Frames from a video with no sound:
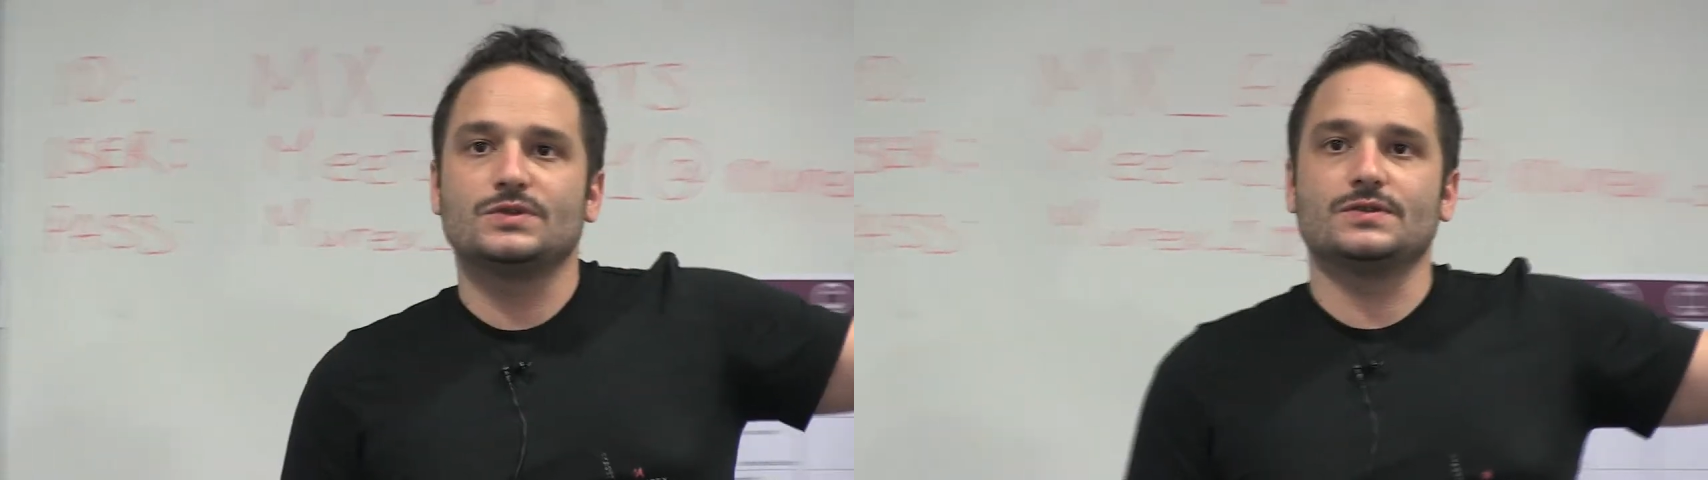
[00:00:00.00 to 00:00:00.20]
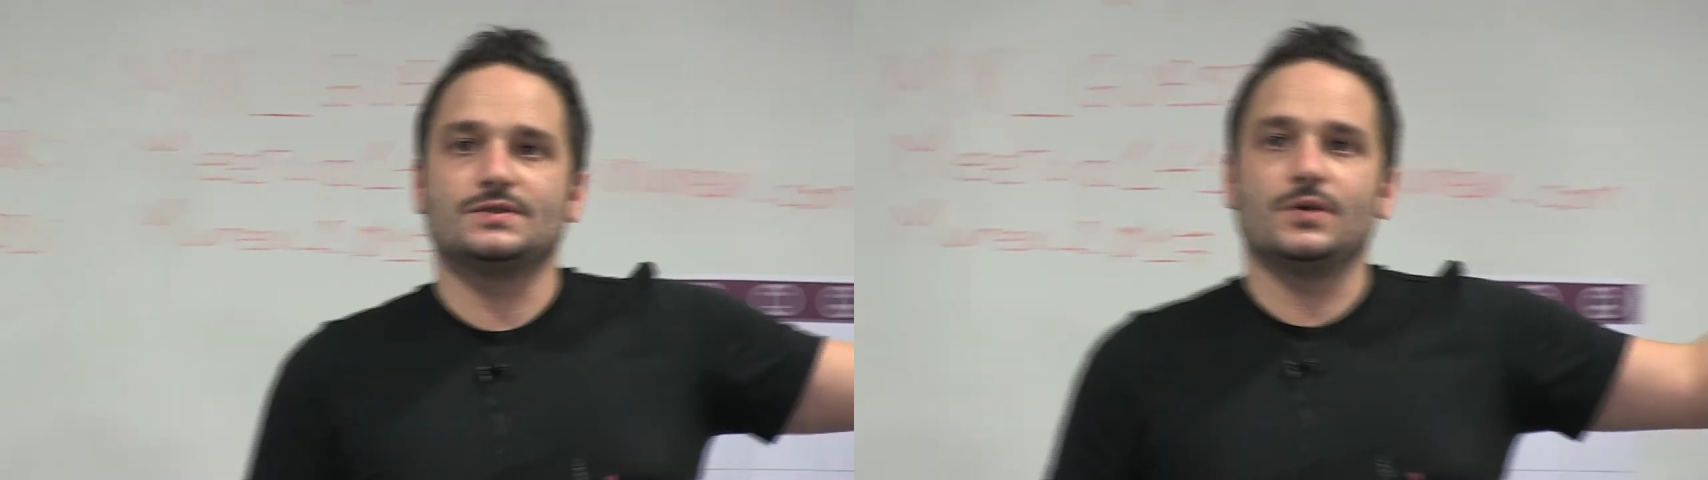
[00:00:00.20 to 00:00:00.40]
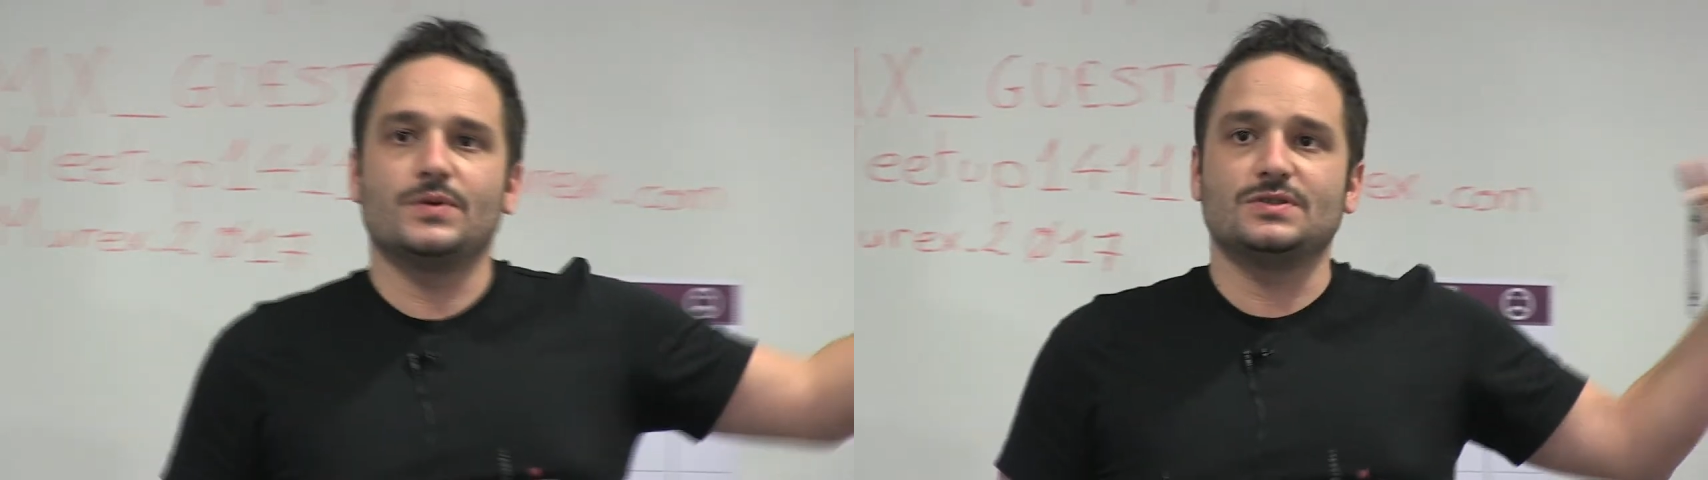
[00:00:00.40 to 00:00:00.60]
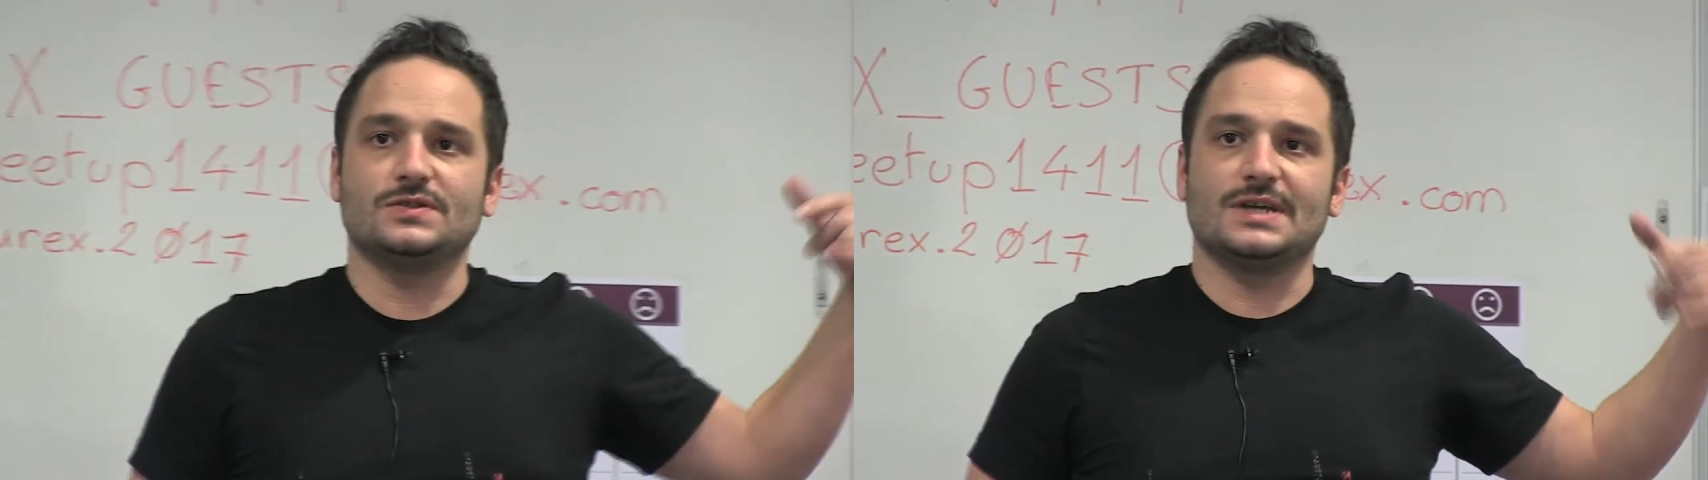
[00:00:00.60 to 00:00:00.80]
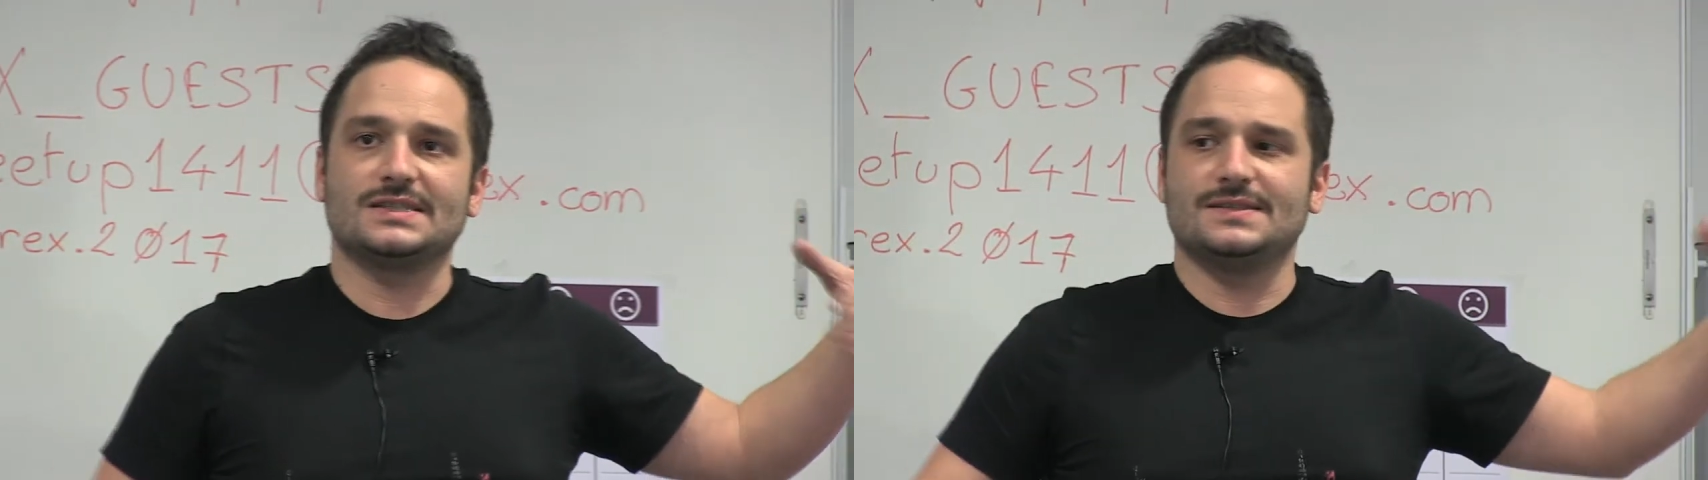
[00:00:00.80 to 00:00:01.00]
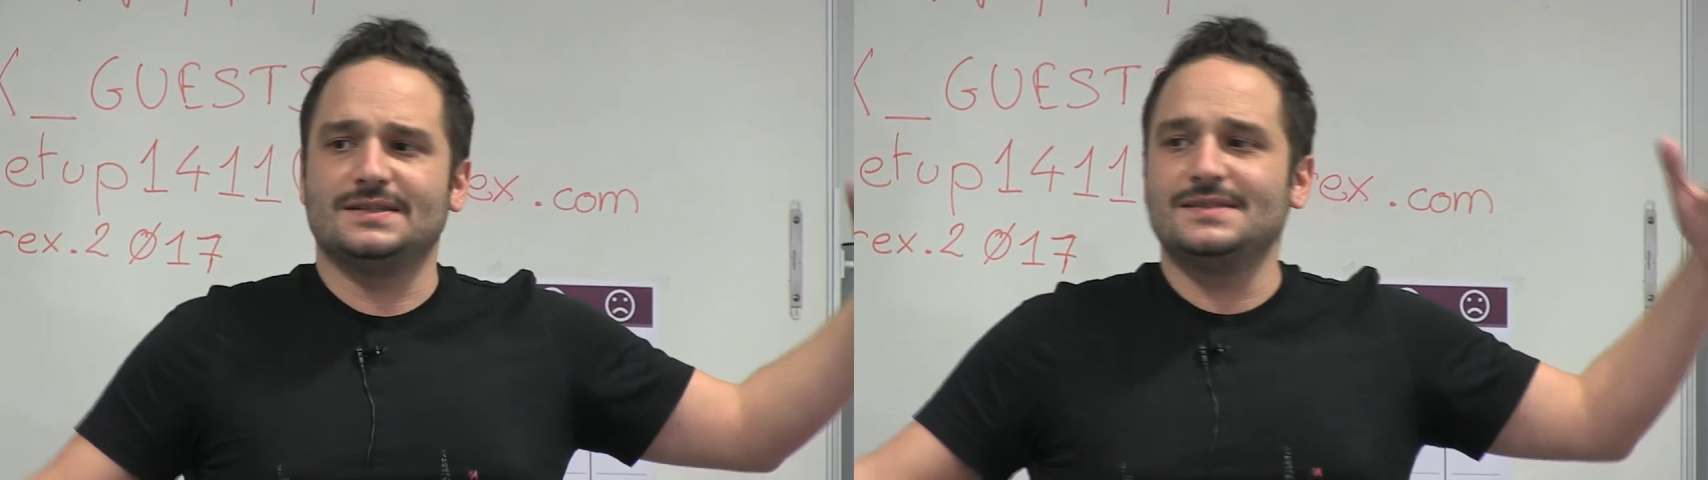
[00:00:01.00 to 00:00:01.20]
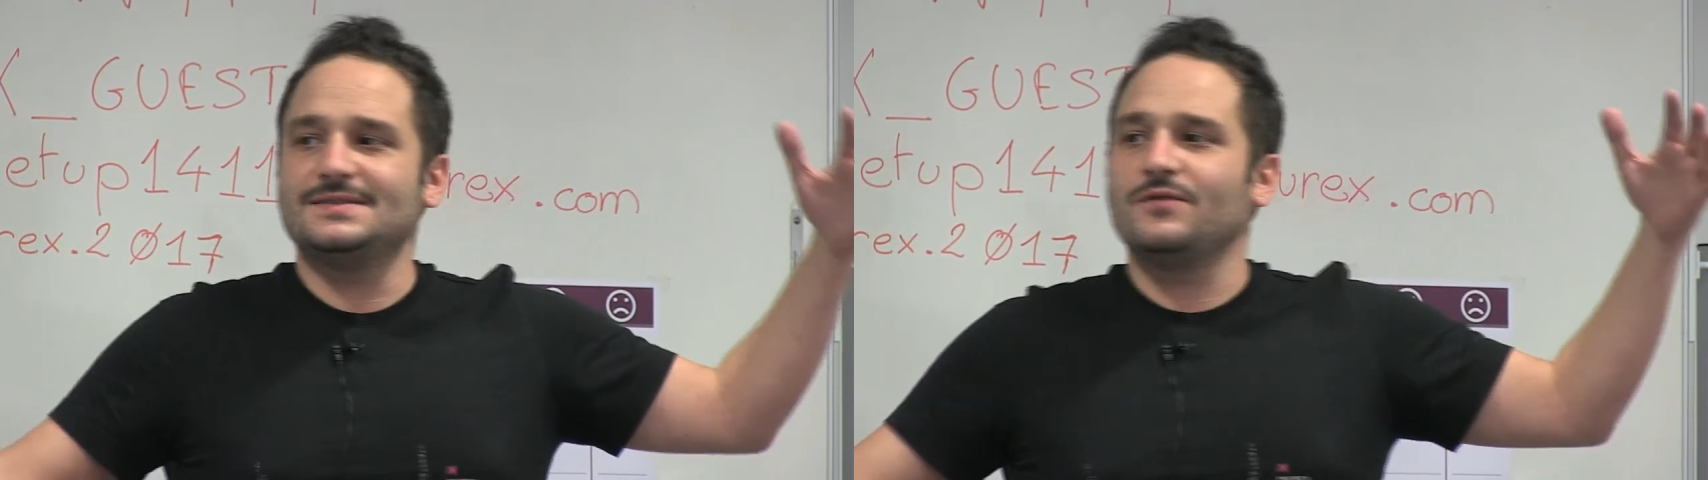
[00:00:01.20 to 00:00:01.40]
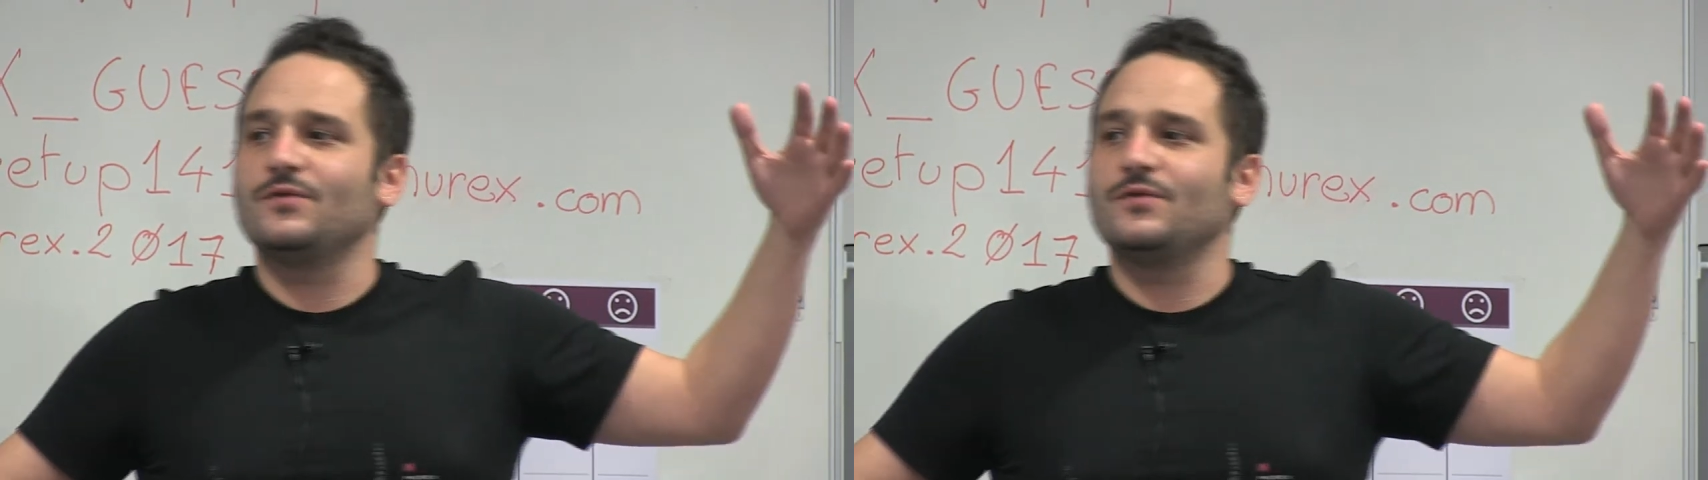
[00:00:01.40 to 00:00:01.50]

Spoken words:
which is the original slides, because this is a